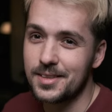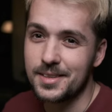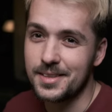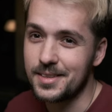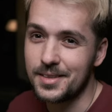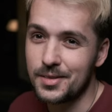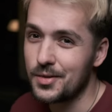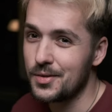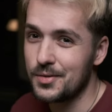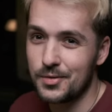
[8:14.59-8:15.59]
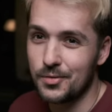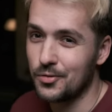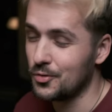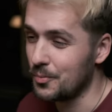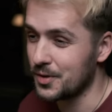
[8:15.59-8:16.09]
and
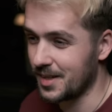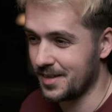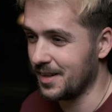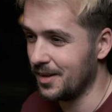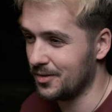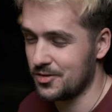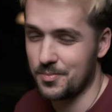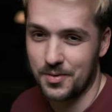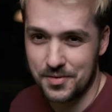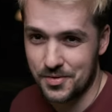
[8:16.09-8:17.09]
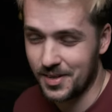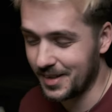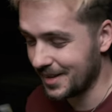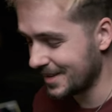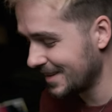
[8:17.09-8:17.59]
super technical, such a professional
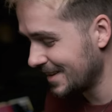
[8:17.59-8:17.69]
guy,